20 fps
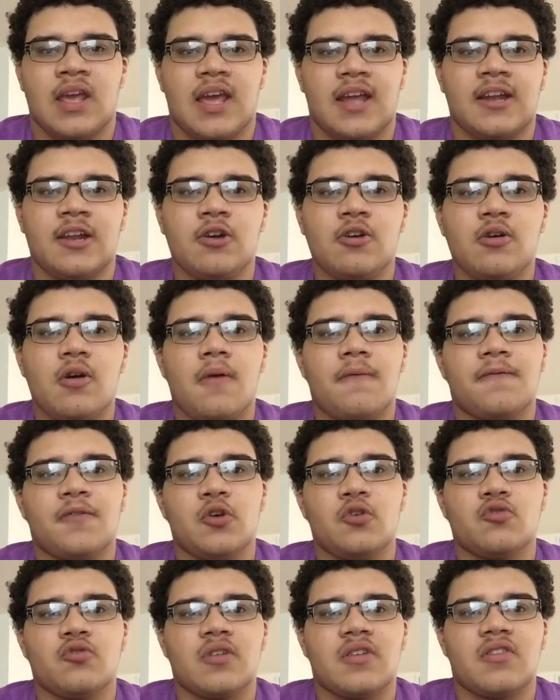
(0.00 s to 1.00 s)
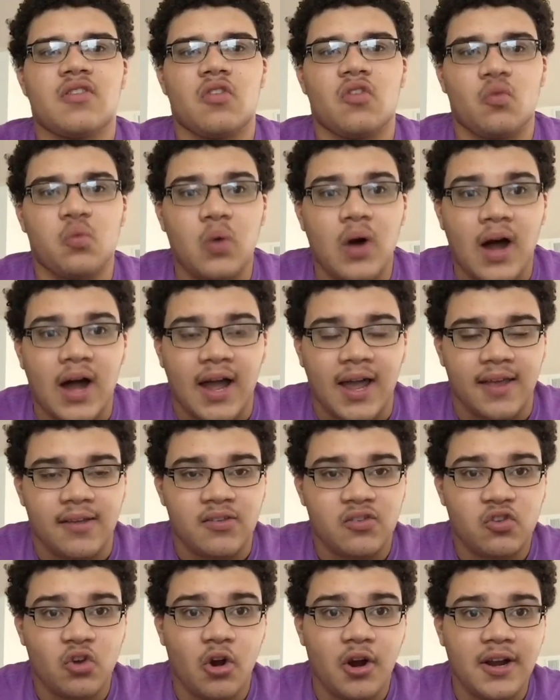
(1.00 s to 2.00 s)
And here are a few reasons why.
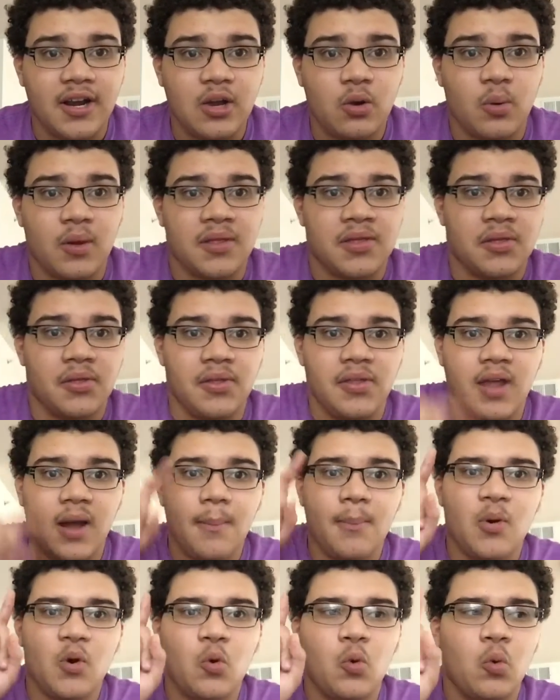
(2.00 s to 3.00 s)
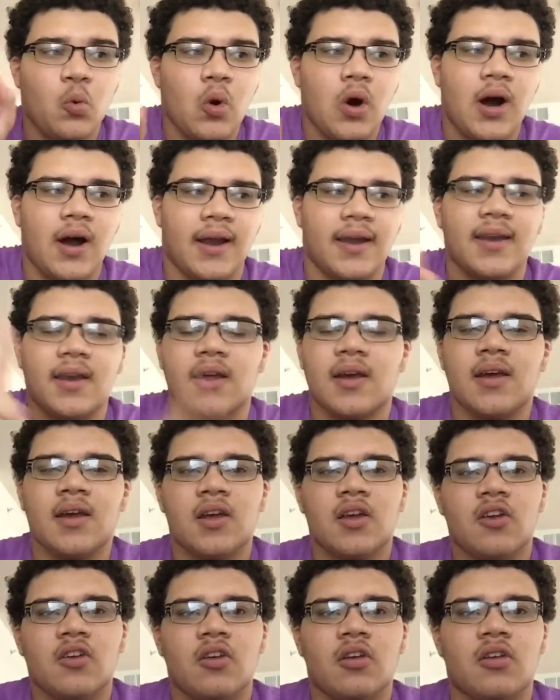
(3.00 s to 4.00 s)
Starting with number one,
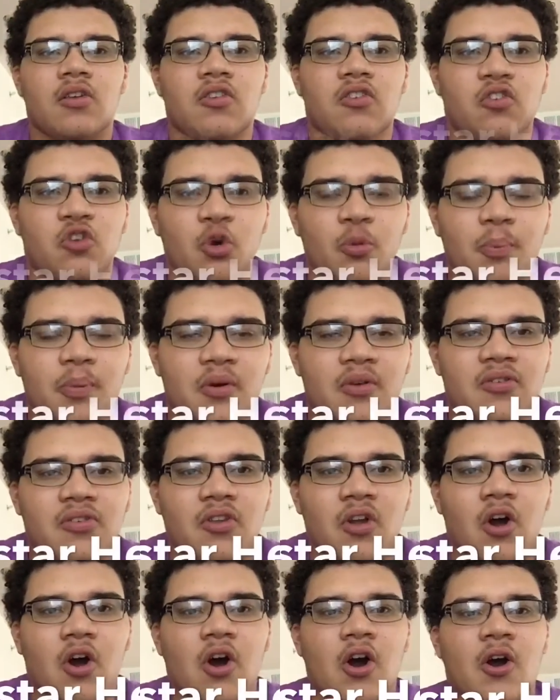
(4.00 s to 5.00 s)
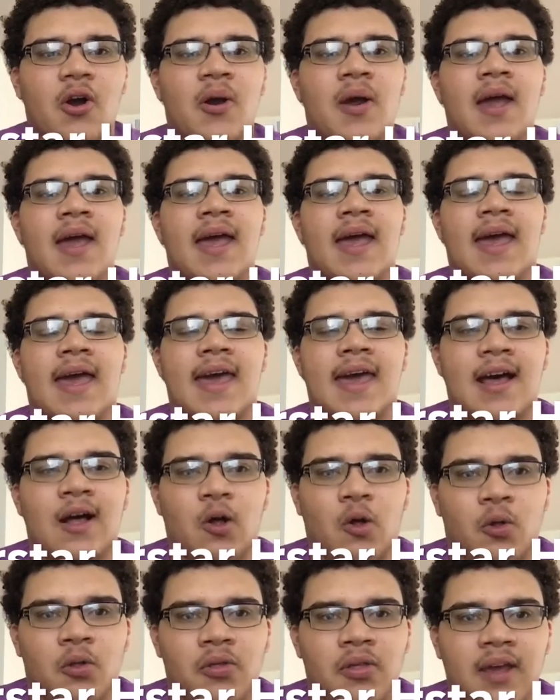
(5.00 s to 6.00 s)
superstar
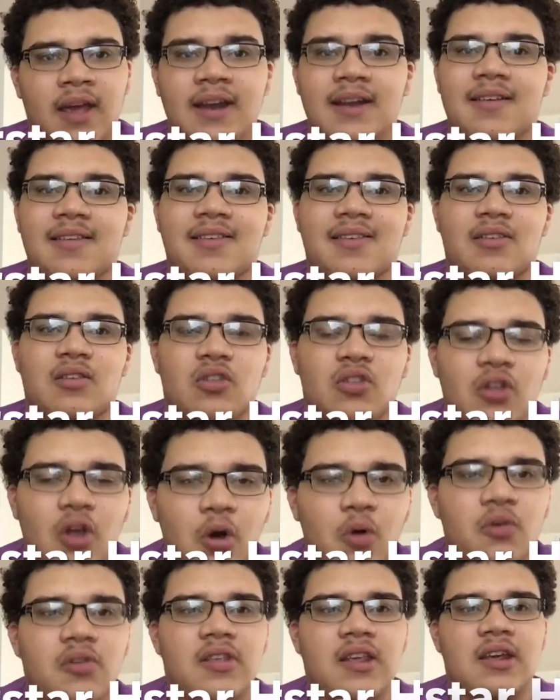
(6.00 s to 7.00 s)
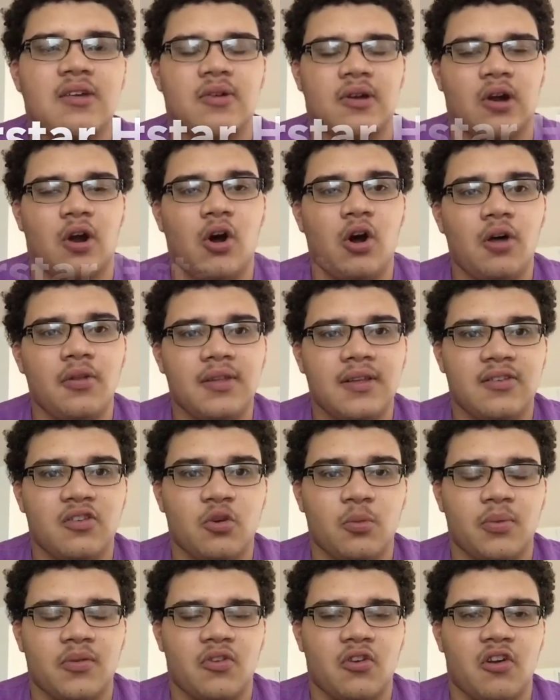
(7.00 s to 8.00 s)
health. It is no secret all these
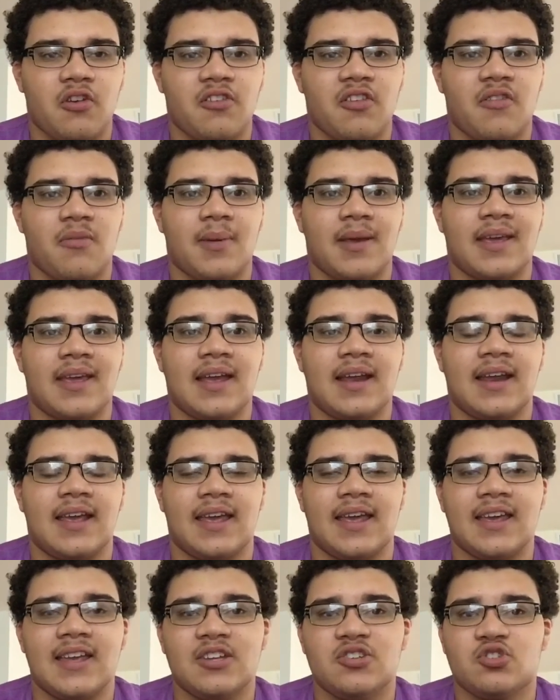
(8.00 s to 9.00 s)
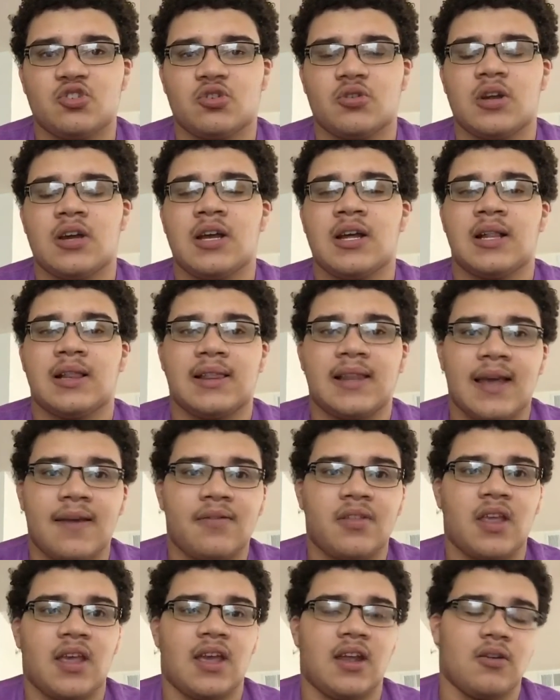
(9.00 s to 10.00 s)
superstars have been getting injured
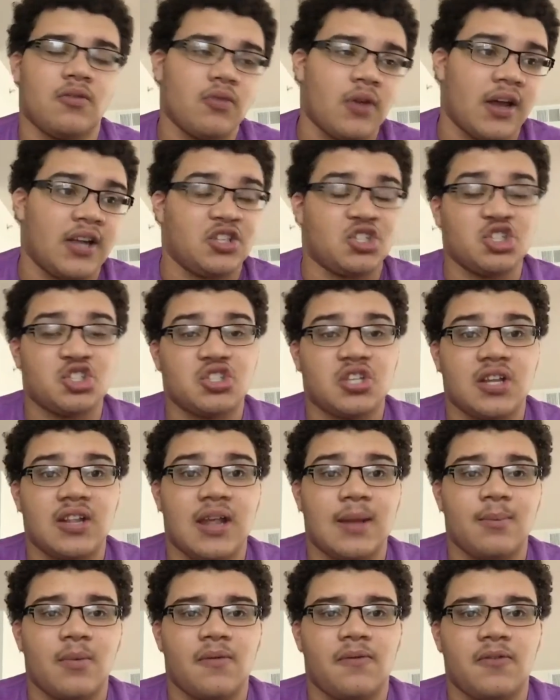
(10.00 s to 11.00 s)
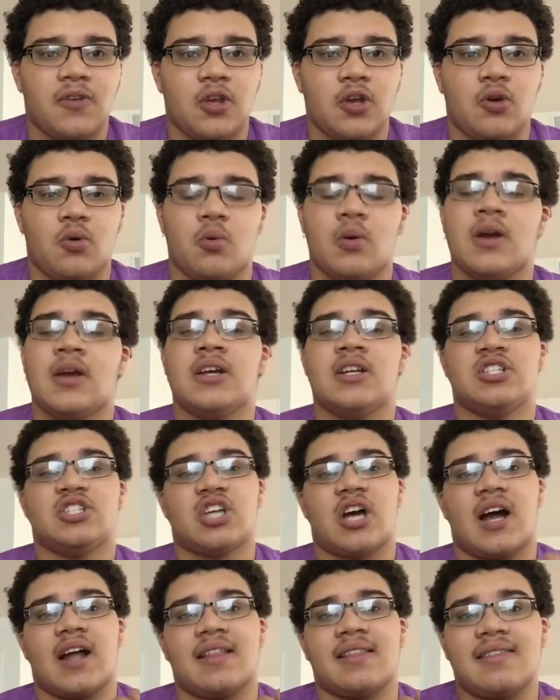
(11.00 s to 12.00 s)
left and right. Just to name a few.
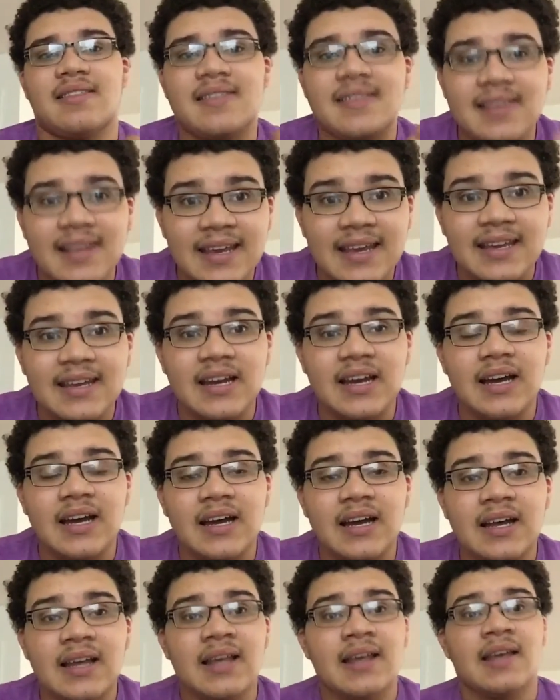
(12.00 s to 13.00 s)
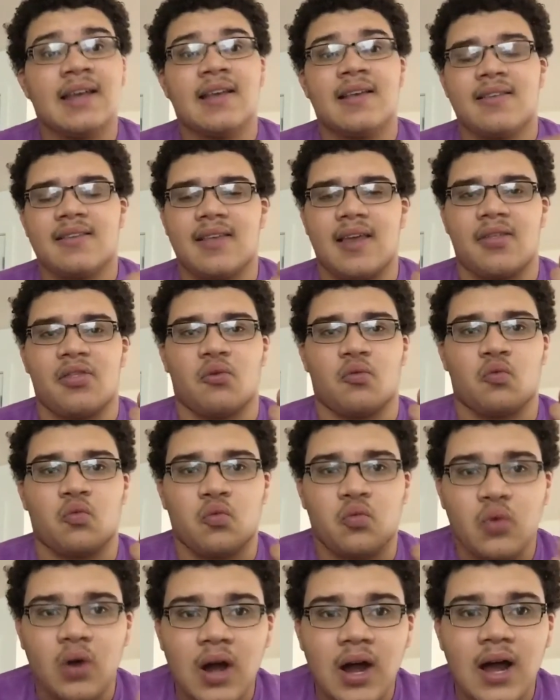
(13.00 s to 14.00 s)
John Cena, Seth
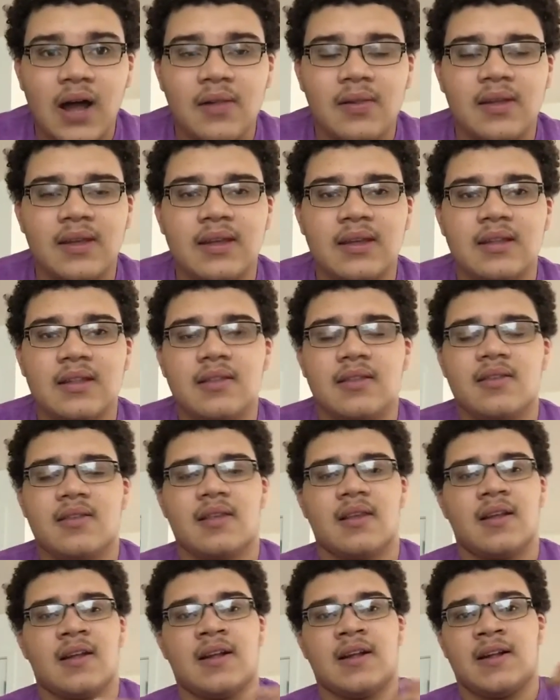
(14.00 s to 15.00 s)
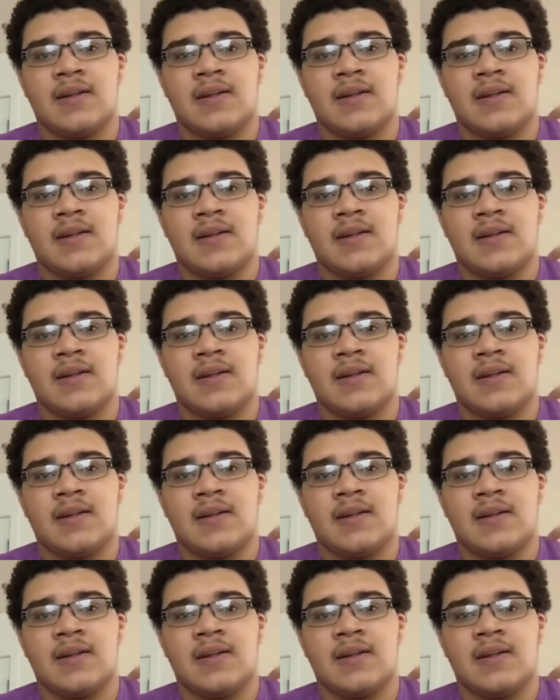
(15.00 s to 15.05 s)
Rollins,